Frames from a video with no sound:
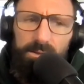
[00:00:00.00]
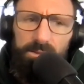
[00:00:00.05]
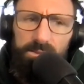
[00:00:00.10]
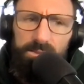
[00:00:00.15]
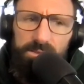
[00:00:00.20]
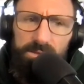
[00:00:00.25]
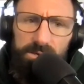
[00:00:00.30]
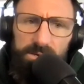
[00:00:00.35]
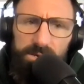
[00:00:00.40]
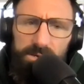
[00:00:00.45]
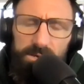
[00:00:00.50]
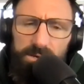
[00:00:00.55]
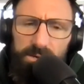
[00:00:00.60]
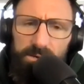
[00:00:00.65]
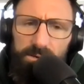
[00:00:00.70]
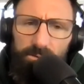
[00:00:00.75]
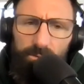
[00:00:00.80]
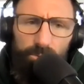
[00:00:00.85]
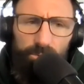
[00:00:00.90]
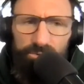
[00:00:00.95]

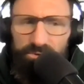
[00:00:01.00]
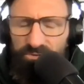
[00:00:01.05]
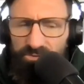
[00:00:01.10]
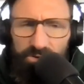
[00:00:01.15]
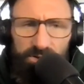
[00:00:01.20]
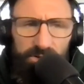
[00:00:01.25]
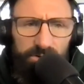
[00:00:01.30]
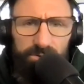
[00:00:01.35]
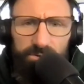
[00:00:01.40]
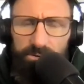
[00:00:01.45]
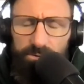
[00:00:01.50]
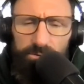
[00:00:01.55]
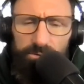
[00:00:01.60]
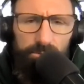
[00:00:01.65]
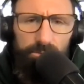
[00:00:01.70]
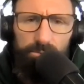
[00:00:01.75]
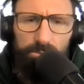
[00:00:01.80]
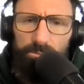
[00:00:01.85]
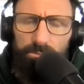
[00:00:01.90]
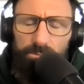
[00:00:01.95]
we're just going to
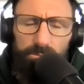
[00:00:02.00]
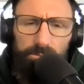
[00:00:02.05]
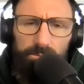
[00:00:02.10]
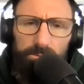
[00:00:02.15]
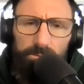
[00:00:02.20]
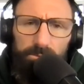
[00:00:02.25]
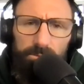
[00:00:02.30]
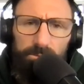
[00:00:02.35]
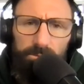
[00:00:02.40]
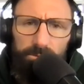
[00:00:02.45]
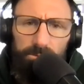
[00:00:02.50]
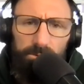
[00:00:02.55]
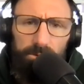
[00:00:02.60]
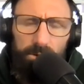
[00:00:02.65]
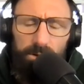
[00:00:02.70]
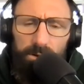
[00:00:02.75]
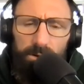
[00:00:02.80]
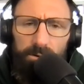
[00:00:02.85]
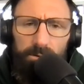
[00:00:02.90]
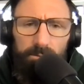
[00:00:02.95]
do
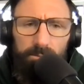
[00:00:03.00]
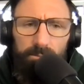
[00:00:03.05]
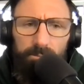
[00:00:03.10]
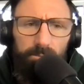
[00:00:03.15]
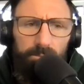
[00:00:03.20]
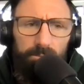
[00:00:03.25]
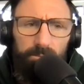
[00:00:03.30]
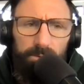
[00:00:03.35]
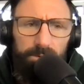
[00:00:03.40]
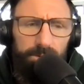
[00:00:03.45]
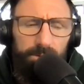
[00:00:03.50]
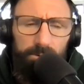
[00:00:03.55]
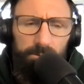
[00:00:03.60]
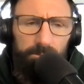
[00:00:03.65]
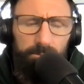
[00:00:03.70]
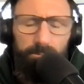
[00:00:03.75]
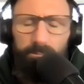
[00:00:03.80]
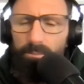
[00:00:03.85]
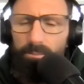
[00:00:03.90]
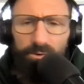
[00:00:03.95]

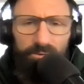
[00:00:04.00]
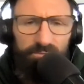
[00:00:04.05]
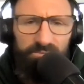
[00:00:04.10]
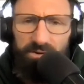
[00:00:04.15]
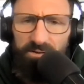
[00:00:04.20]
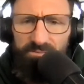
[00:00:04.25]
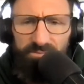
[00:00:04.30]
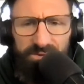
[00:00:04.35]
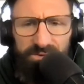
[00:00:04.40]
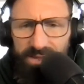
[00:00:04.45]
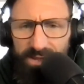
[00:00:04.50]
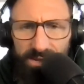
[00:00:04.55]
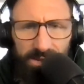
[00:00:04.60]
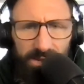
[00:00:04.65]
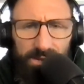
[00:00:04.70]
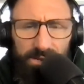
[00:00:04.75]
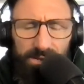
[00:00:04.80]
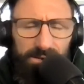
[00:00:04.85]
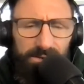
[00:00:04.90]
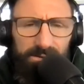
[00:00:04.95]
Murph every
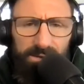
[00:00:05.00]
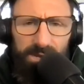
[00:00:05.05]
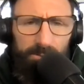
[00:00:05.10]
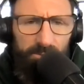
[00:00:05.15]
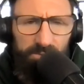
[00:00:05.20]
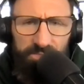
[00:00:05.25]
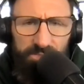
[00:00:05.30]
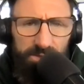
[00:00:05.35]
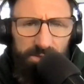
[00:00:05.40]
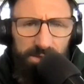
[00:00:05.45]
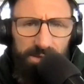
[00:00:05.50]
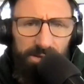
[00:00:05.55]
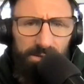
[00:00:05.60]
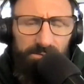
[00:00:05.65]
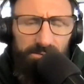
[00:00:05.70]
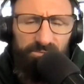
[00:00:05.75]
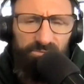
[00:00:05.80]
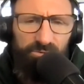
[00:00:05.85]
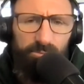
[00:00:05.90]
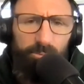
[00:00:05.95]
day type of thing
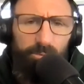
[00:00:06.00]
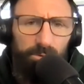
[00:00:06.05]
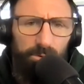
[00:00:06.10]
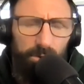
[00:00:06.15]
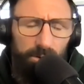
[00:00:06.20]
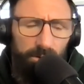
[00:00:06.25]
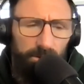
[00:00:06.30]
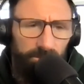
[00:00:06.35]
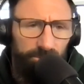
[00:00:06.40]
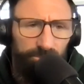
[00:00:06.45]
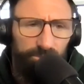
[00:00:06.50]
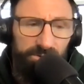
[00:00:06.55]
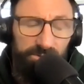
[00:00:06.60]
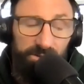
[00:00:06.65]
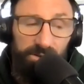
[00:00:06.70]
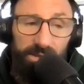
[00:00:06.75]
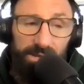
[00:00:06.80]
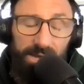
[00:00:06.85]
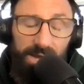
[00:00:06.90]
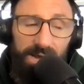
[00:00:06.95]
and the super long
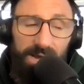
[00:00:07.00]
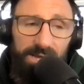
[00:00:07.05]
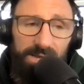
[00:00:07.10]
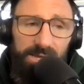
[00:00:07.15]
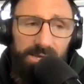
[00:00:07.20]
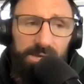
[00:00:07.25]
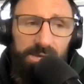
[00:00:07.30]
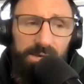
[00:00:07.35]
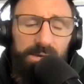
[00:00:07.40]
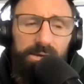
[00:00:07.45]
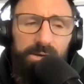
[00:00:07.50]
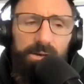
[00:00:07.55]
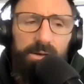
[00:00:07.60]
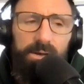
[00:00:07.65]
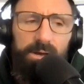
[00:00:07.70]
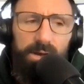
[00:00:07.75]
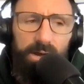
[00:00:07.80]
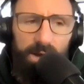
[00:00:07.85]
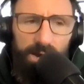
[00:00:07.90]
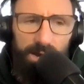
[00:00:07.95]
duration. Like I
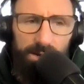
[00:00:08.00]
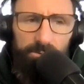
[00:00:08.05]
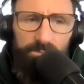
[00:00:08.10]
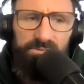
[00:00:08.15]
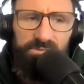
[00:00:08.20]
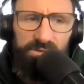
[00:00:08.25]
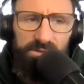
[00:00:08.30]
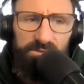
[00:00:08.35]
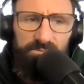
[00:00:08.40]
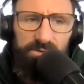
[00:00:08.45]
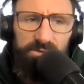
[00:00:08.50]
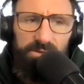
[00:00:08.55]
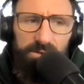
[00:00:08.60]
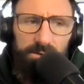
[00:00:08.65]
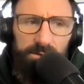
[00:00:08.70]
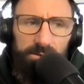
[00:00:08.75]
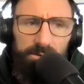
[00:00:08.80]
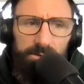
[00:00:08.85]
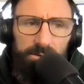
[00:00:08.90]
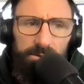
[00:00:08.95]
was
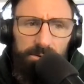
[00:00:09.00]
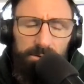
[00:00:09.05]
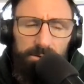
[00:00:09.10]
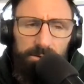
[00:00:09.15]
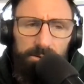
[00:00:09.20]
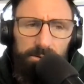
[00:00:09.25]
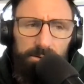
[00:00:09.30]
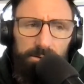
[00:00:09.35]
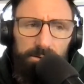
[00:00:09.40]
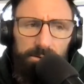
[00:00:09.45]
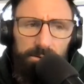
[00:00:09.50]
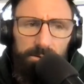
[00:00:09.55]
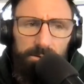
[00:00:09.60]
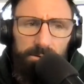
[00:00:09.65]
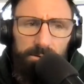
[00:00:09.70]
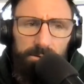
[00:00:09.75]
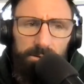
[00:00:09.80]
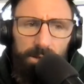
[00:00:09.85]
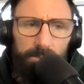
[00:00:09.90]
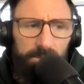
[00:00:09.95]
even,
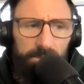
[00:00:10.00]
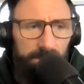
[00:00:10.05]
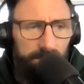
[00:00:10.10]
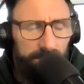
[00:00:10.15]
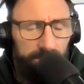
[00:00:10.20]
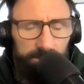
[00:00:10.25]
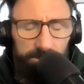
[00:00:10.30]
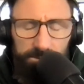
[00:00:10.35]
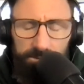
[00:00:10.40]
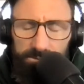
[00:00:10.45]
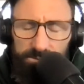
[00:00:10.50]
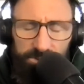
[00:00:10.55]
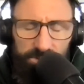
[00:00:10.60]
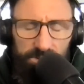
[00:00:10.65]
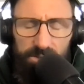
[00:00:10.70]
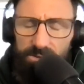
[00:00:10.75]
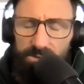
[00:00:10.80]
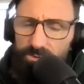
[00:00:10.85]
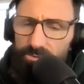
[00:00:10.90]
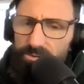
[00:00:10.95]
I mean,
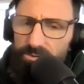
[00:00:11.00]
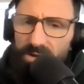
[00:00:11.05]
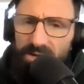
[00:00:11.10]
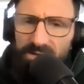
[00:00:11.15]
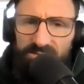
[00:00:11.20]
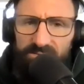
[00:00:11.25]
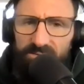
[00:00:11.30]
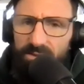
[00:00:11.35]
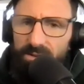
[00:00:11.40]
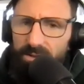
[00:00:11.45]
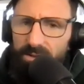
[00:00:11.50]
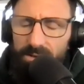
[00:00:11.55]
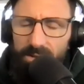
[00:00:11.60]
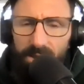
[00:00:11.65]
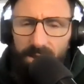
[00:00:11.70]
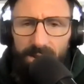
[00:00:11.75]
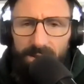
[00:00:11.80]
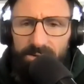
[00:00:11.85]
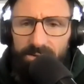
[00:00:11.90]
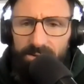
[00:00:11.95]
shit, you guys did it.
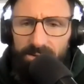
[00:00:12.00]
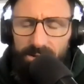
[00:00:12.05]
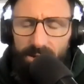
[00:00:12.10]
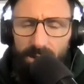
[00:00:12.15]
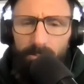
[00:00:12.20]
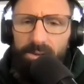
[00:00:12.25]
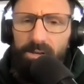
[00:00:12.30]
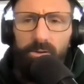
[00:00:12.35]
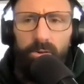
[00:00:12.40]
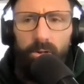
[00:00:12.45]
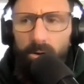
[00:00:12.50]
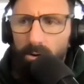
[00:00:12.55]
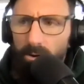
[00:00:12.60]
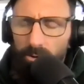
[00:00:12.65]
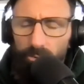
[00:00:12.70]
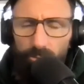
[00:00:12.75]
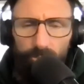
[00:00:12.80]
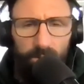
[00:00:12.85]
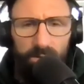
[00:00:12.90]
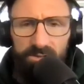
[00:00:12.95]
I did it. How many
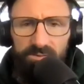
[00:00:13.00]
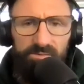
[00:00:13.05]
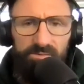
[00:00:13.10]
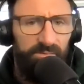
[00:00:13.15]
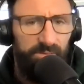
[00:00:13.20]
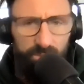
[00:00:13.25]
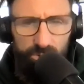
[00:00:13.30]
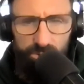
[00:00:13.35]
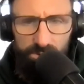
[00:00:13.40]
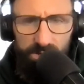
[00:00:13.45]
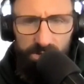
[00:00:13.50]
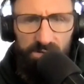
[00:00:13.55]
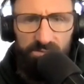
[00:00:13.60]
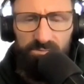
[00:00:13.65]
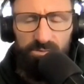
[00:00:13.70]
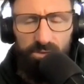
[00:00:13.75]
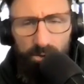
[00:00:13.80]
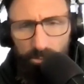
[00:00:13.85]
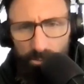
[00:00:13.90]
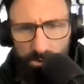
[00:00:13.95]
long runs did you
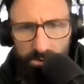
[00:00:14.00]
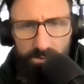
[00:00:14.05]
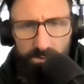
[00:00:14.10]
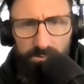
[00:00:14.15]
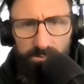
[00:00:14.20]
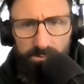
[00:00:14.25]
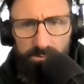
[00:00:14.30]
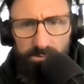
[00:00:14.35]
guys go on?